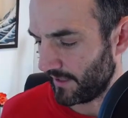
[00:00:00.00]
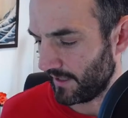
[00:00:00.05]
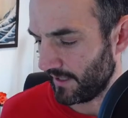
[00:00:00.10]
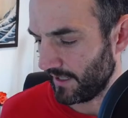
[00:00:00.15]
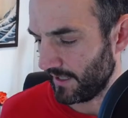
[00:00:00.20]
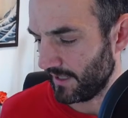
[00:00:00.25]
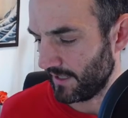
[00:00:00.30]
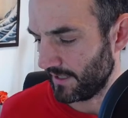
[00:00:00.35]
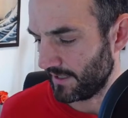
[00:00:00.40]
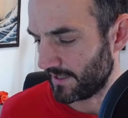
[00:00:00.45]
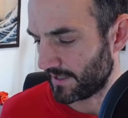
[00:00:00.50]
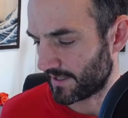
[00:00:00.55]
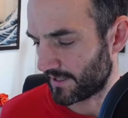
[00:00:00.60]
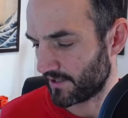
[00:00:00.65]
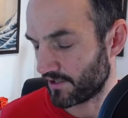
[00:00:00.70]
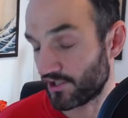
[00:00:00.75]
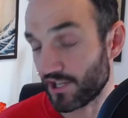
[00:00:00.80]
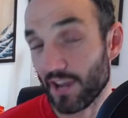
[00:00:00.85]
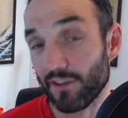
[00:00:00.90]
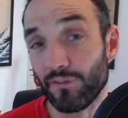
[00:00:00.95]
is
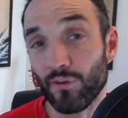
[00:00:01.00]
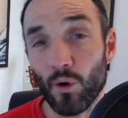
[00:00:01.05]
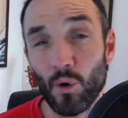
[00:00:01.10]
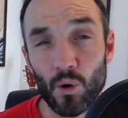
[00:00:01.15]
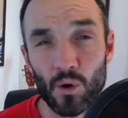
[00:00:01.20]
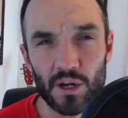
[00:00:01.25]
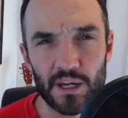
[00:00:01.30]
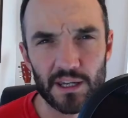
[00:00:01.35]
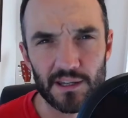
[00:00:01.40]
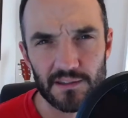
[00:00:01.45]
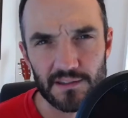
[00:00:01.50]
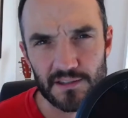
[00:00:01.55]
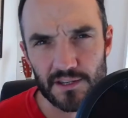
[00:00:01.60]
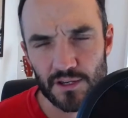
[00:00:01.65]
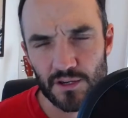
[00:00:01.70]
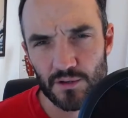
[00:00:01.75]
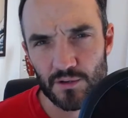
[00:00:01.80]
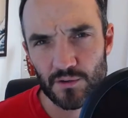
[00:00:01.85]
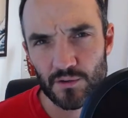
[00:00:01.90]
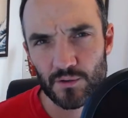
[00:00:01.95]
Jeff Hawkins,
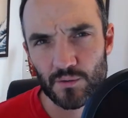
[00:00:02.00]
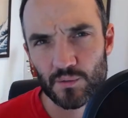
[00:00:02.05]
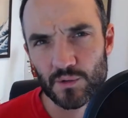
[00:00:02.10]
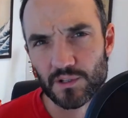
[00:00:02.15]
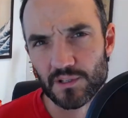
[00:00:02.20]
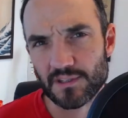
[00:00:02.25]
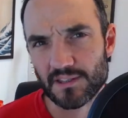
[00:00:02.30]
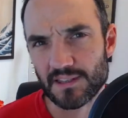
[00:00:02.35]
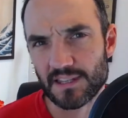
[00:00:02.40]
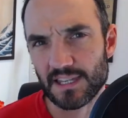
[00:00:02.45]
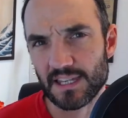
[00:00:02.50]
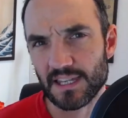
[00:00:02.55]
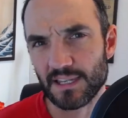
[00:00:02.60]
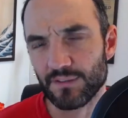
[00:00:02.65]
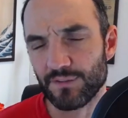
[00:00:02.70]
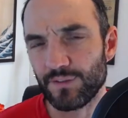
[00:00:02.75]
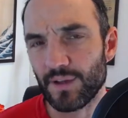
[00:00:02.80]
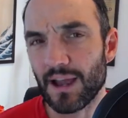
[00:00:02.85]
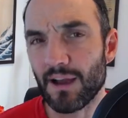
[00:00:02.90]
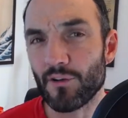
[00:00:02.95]
who was the
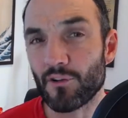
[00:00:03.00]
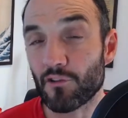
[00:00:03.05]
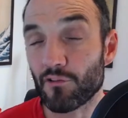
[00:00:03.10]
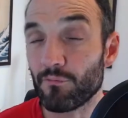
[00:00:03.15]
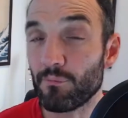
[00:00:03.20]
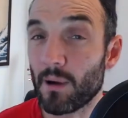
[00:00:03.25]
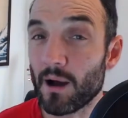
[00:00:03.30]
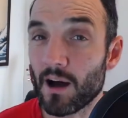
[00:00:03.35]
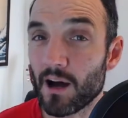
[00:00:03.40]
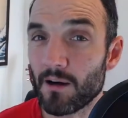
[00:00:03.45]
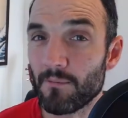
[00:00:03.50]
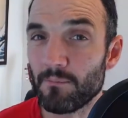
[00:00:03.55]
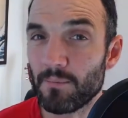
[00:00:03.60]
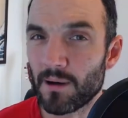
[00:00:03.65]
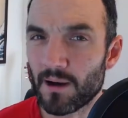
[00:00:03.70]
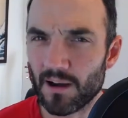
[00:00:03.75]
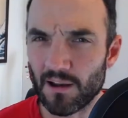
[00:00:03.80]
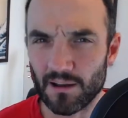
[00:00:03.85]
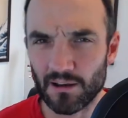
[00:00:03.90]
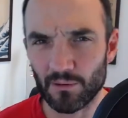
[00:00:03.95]
founder of Palm
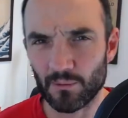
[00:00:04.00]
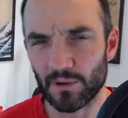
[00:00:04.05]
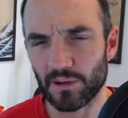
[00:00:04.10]
Pilot,